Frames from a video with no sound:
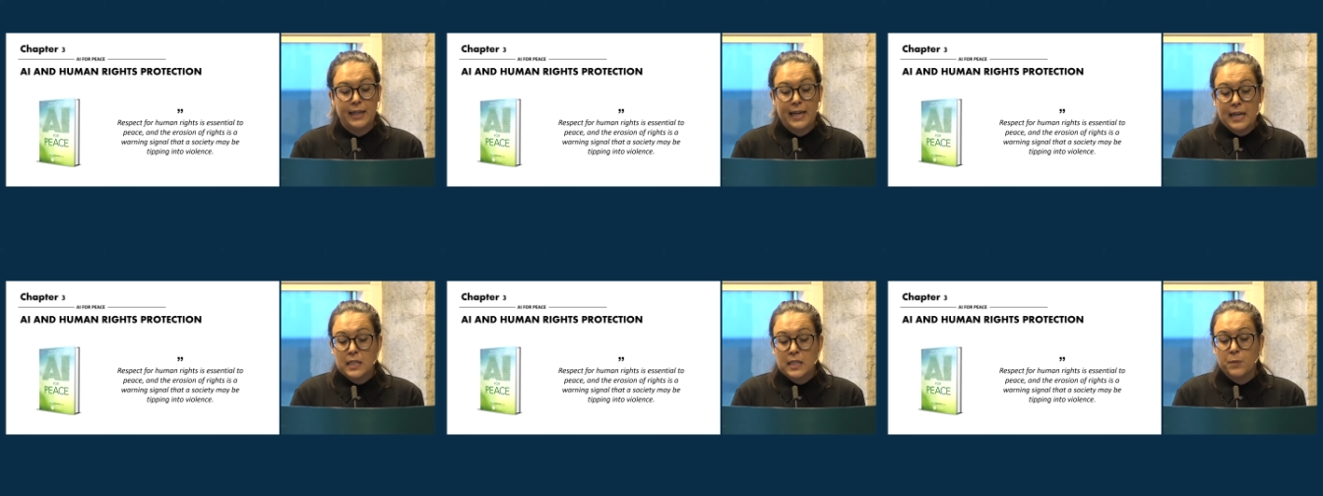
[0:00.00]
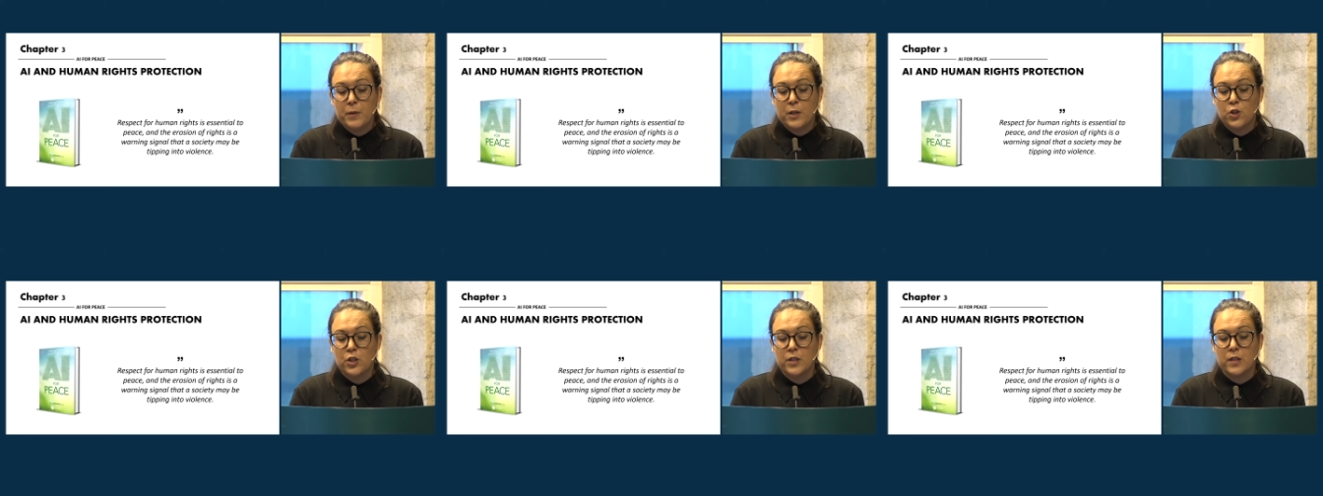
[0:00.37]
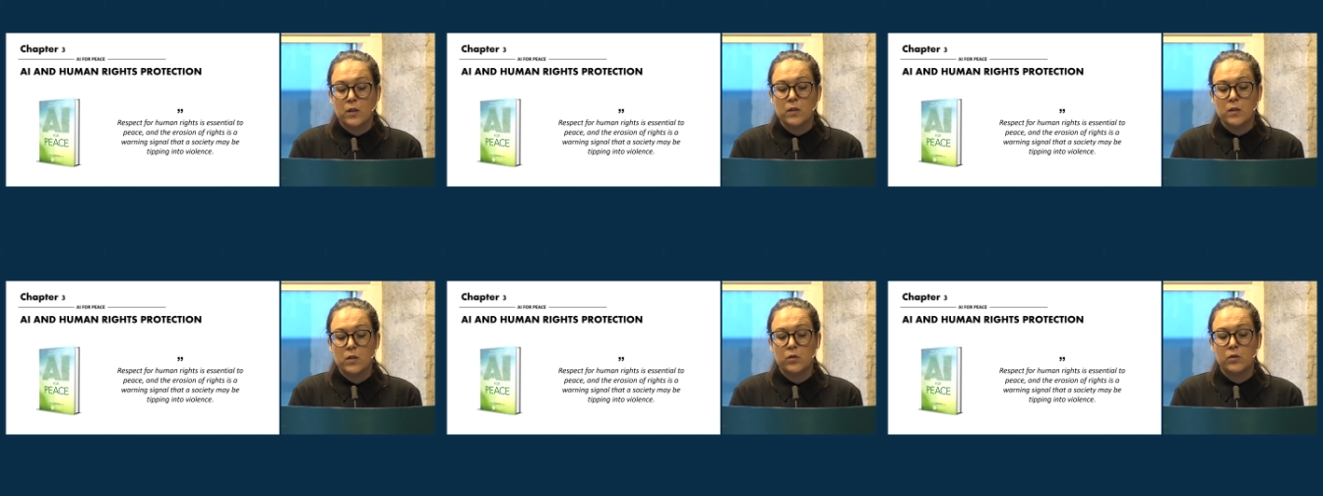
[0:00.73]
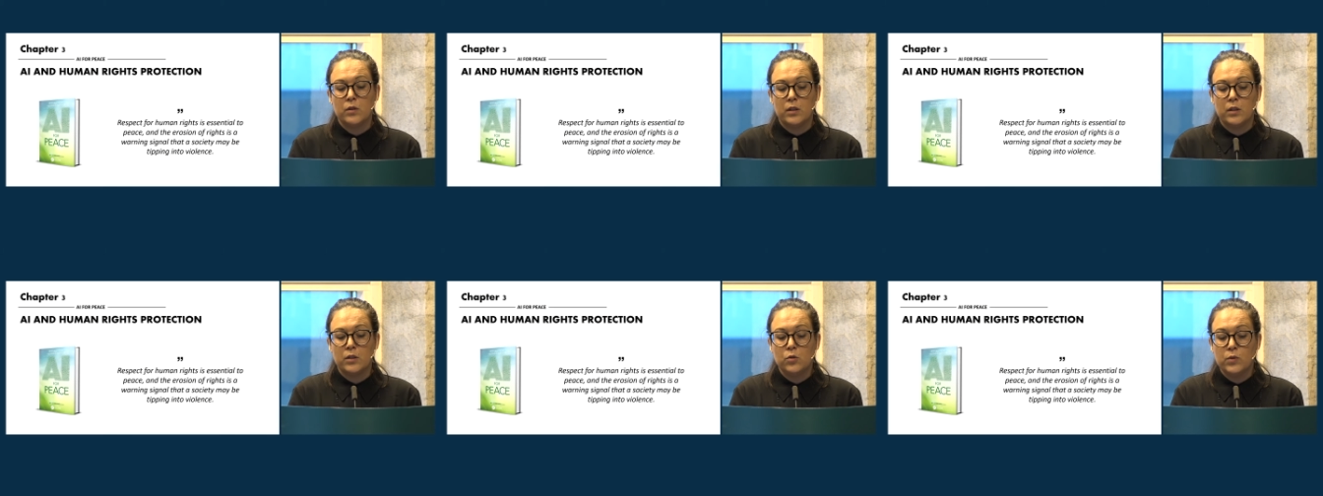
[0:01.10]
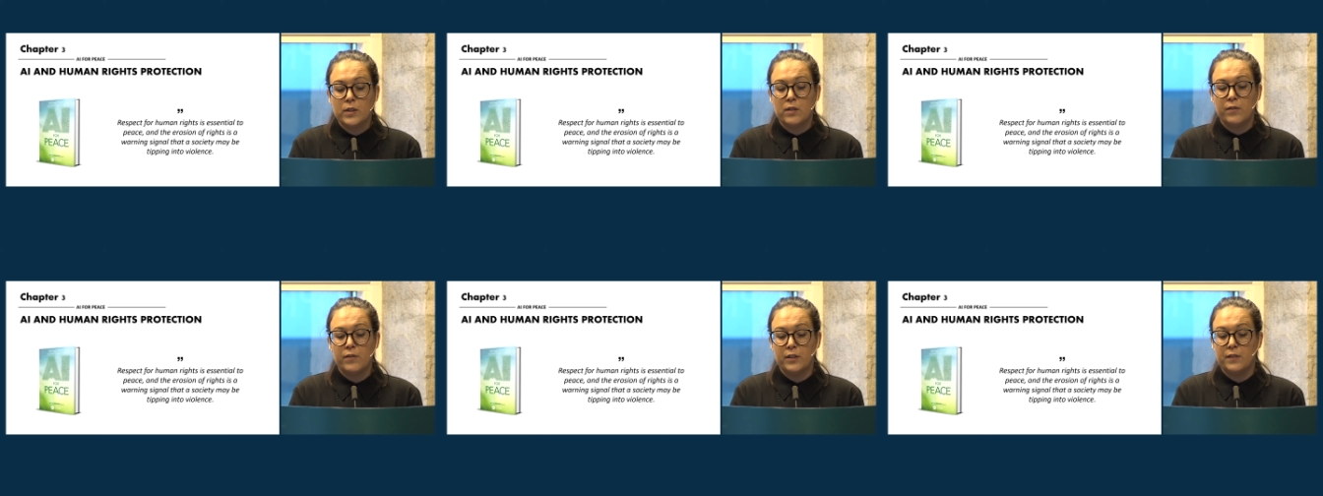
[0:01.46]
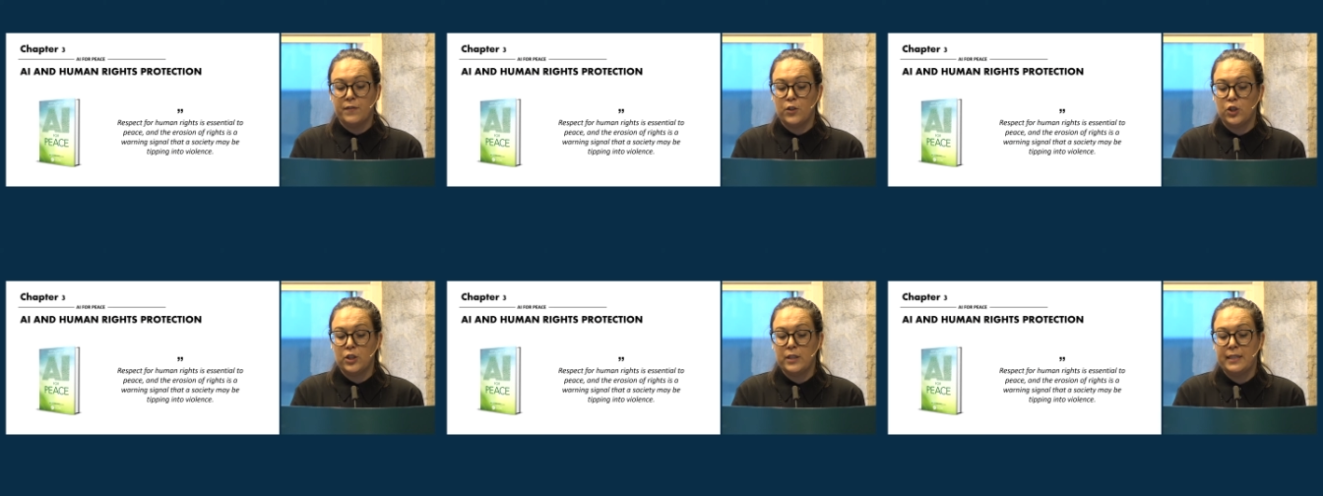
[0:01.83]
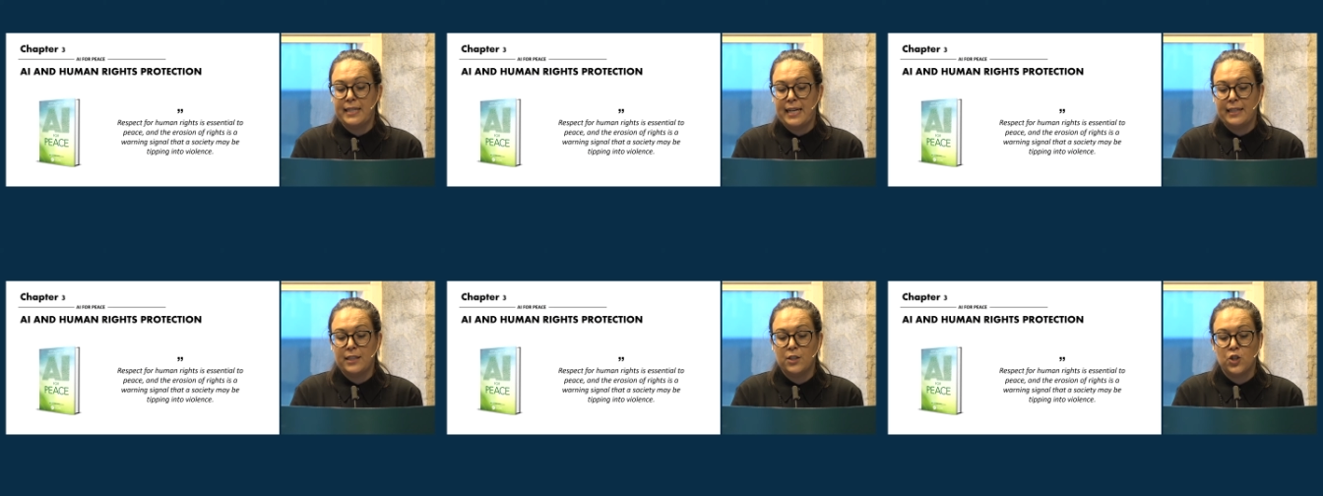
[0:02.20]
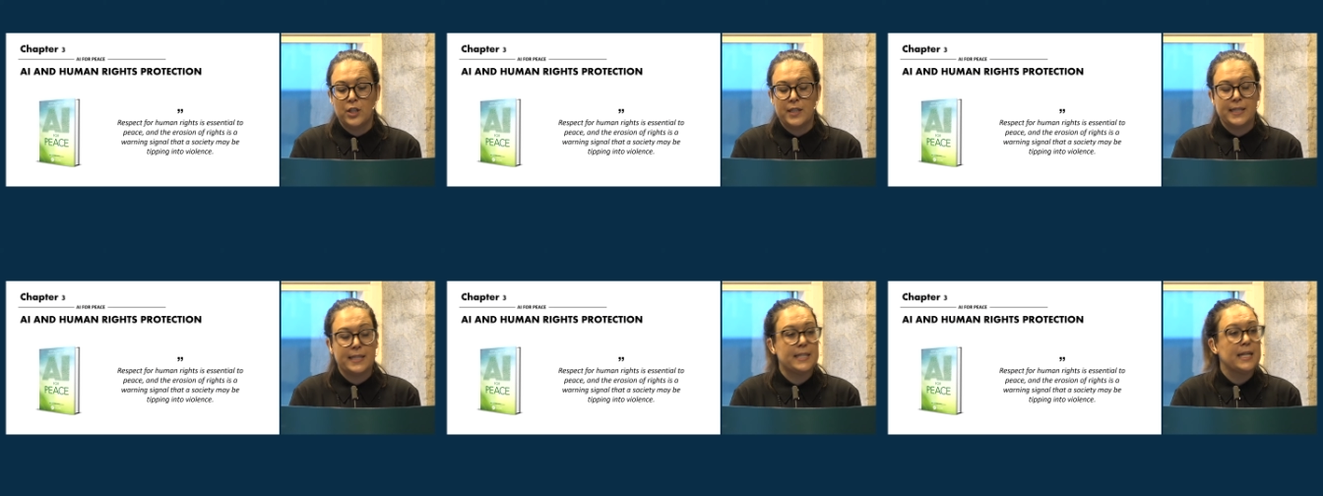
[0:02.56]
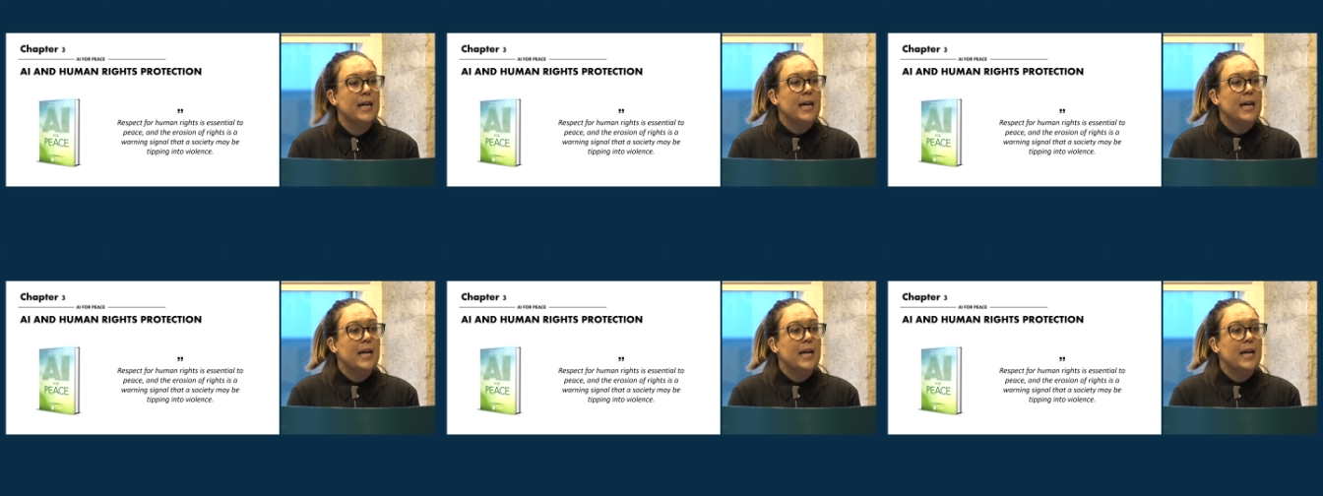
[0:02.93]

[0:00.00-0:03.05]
hate speech is also the use of artificial intelligence